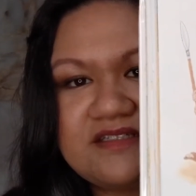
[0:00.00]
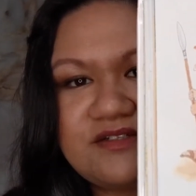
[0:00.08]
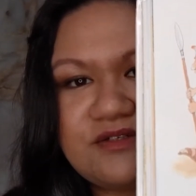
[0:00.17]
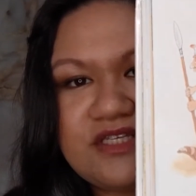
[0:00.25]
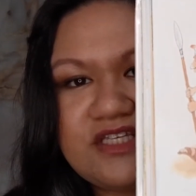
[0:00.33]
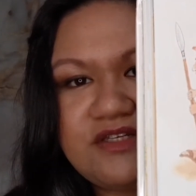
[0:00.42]

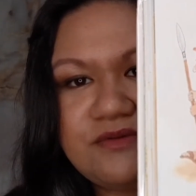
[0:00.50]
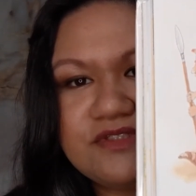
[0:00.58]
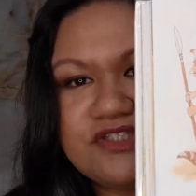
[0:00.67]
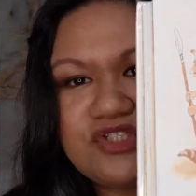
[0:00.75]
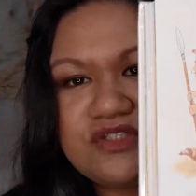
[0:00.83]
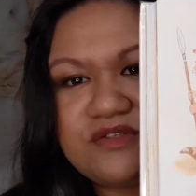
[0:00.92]
So he
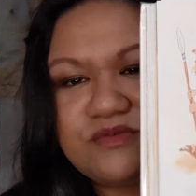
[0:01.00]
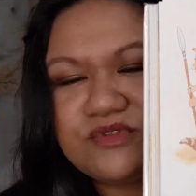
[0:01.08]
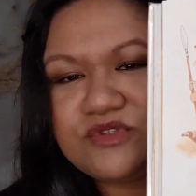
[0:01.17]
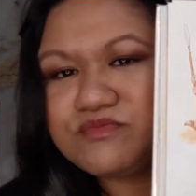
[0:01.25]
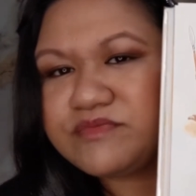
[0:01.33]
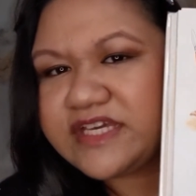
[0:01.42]
was
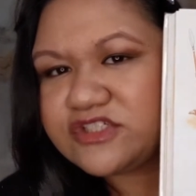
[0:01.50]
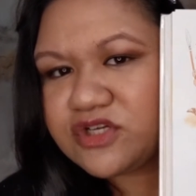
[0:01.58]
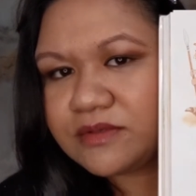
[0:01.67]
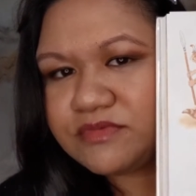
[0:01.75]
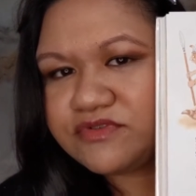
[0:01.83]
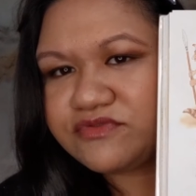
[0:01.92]
to make
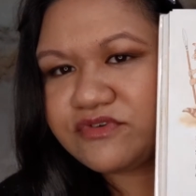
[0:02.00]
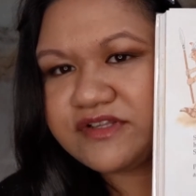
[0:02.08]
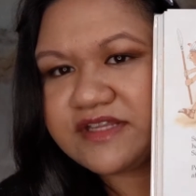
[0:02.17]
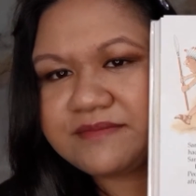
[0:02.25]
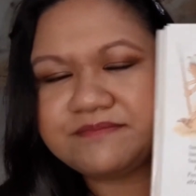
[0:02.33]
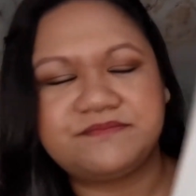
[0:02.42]
trouble
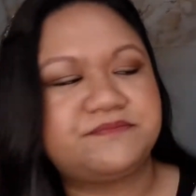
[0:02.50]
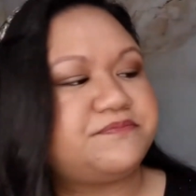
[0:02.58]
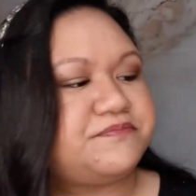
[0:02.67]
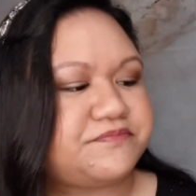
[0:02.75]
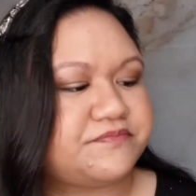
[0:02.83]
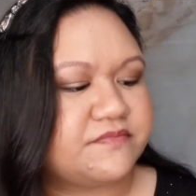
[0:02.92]
for them.
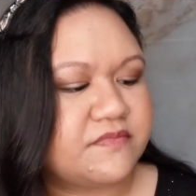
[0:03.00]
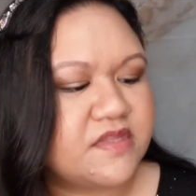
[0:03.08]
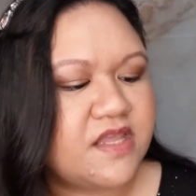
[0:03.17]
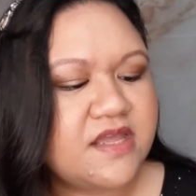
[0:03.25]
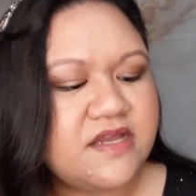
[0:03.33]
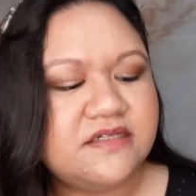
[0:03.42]

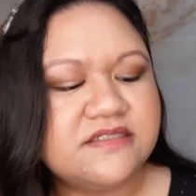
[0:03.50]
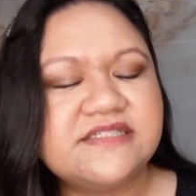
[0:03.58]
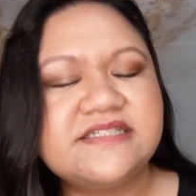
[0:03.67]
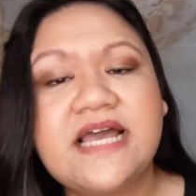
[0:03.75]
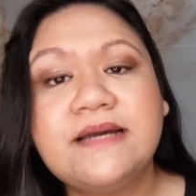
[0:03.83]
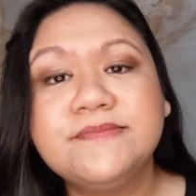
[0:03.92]

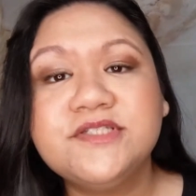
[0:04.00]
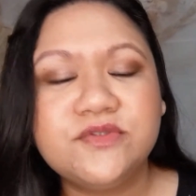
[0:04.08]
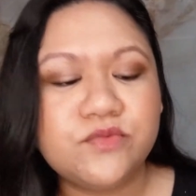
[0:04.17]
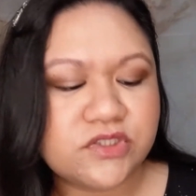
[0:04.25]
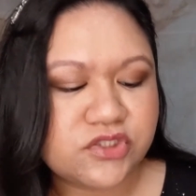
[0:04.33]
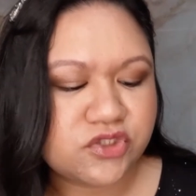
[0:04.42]

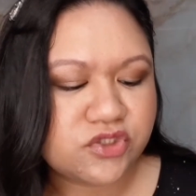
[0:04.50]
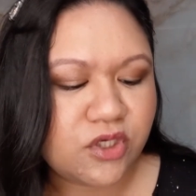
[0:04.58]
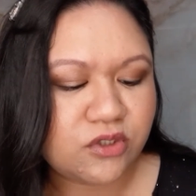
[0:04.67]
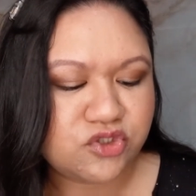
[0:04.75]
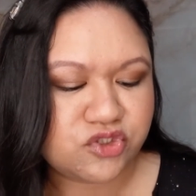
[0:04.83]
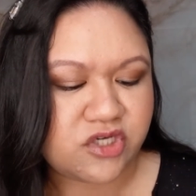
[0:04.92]
Samson was
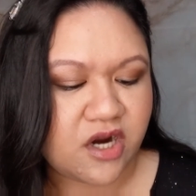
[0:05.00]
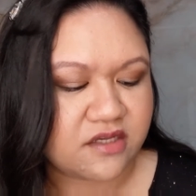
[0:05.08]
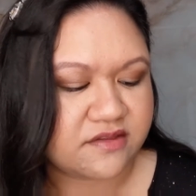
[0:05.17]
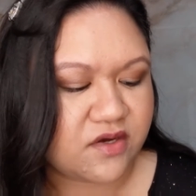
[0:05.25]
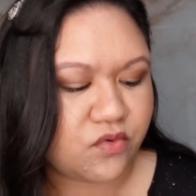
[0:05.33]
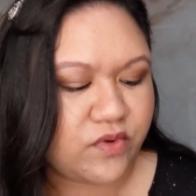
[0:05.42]
so
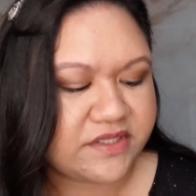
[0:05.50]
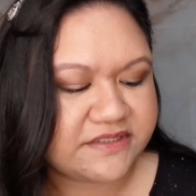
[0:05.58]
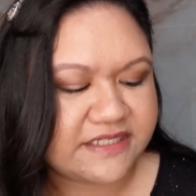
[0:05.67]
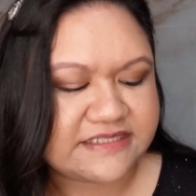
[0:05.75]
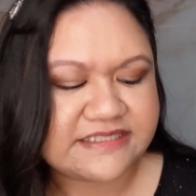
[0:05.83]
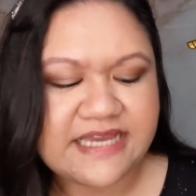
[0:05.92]
strong that when
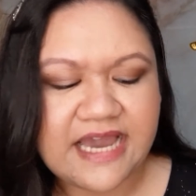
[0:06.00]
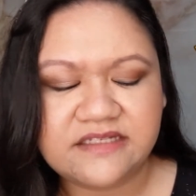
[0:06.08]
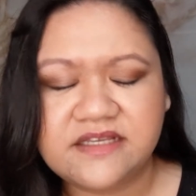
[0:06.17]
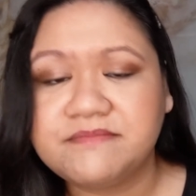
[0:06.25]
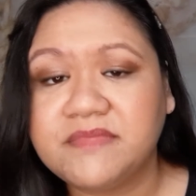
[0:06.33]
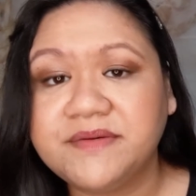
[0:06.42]
they
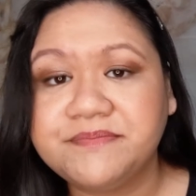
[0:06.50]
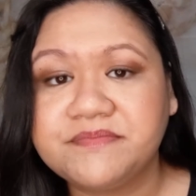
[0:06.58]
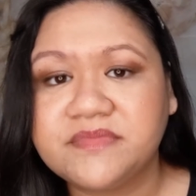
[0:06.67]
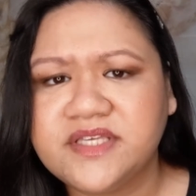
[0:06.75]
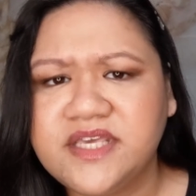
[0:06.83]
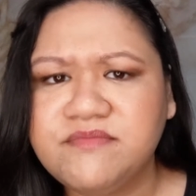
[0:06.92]
tied him up,
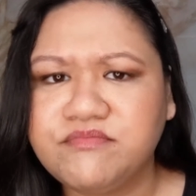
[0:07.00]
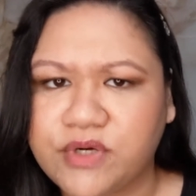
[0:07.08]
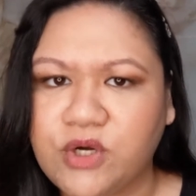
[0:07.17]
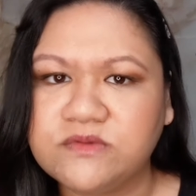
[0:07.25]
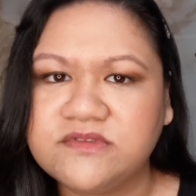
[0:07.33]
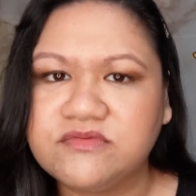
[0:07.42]
he
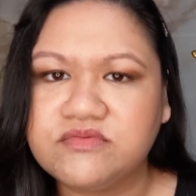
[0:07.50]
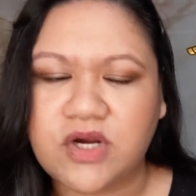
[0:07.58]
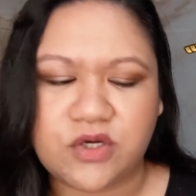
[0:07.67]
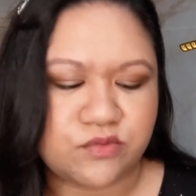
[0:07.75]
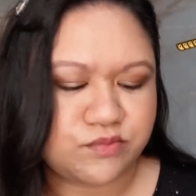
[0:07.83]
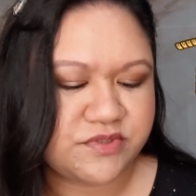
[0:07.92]
broke the
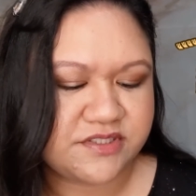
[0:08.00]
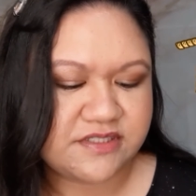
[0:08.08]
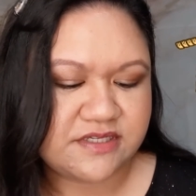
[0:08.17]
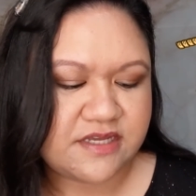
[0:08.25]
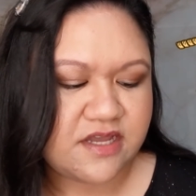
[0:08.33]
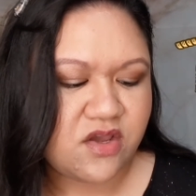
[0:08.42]
ropes.
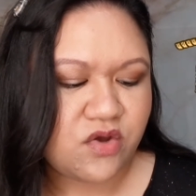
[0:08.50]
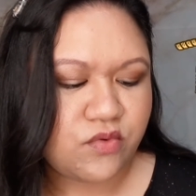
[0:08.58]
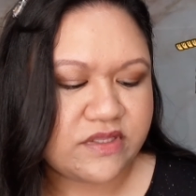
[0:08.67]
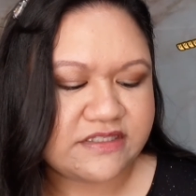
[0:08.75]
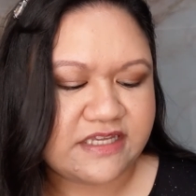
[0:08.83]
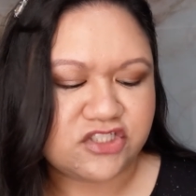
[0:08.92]

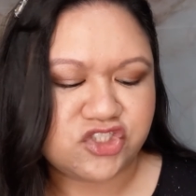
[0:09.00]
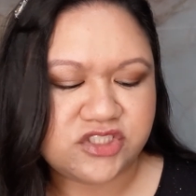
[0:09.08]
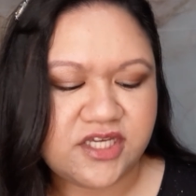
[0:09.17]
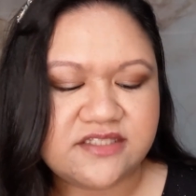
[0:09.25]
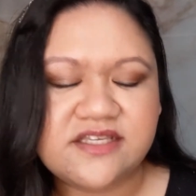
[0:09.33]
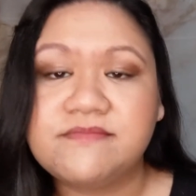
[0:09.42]
When they
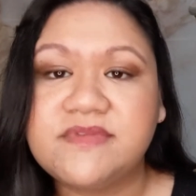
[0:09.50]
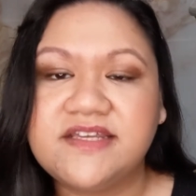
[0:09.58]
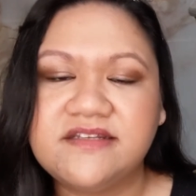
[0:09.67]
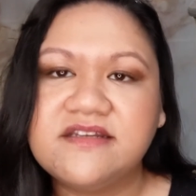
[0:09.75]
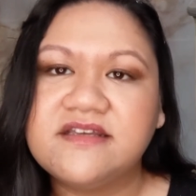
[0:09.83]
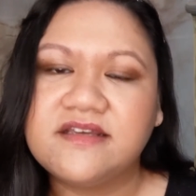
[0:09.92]
shut him
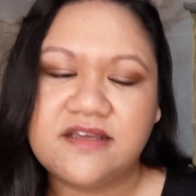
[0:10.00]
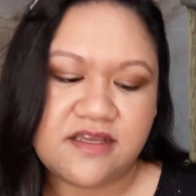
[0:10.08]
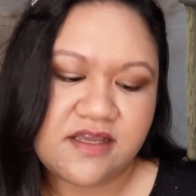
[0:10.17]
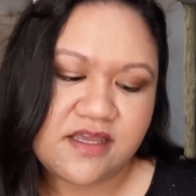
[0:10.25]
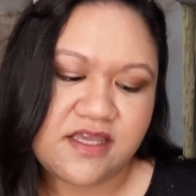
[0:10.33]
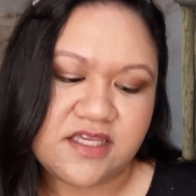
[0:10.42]
in,
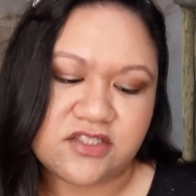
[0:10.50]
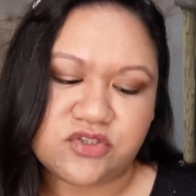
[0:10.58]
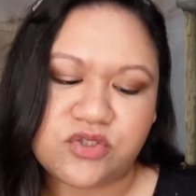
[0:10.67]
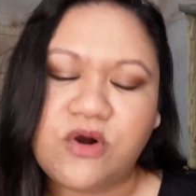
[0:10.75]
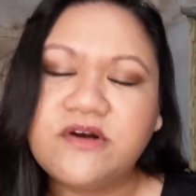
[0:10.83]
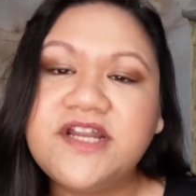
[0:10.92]
he
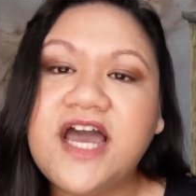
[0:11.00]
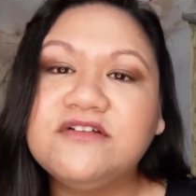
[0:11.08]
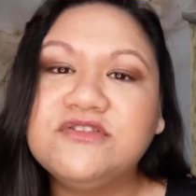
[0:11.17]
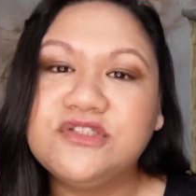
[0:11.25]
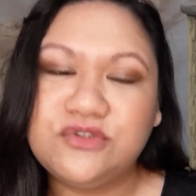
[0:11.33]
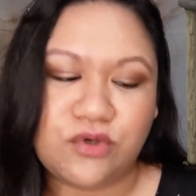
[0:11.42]
tore
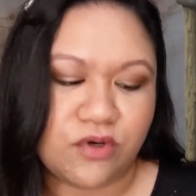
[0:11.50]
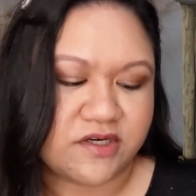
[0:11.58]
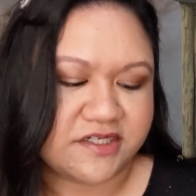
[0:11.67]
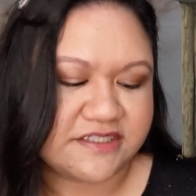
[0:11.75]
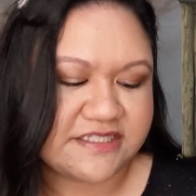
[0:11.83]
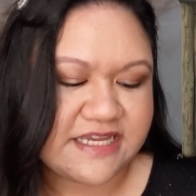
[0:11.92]
down the
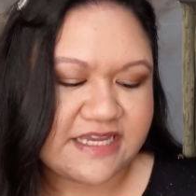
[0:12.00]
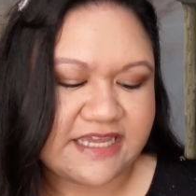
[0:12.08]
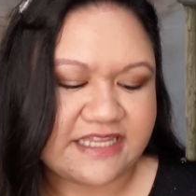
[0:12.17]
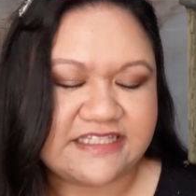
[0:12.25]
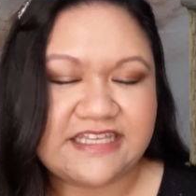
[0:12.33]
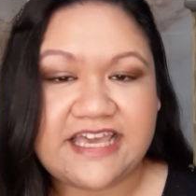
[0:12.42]
doors
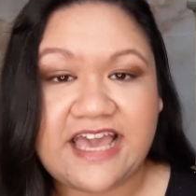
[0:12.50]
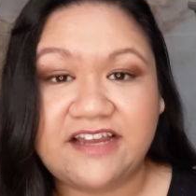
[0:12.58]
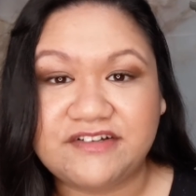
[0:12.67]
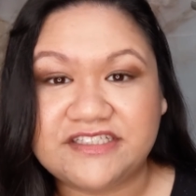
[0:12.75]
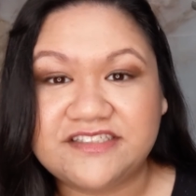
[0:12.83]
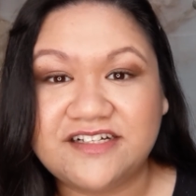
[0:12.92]
and
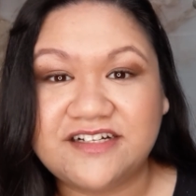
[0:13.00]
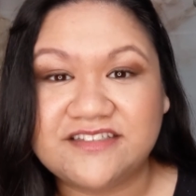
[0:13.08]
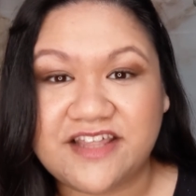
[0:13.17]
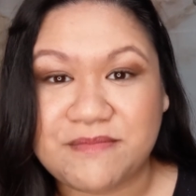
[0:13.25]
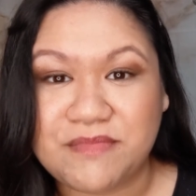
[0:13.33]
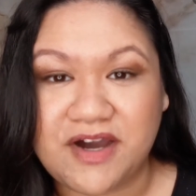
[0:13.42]
carried
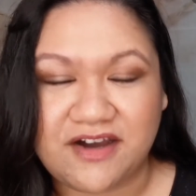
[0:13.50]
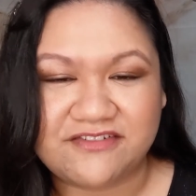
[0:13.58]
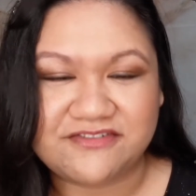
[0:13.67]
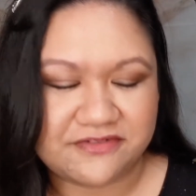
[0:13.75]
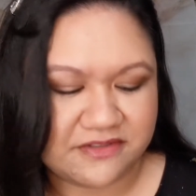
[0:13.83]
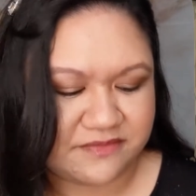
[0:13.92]
them
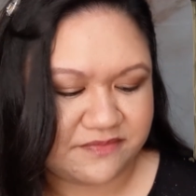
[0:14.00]
off.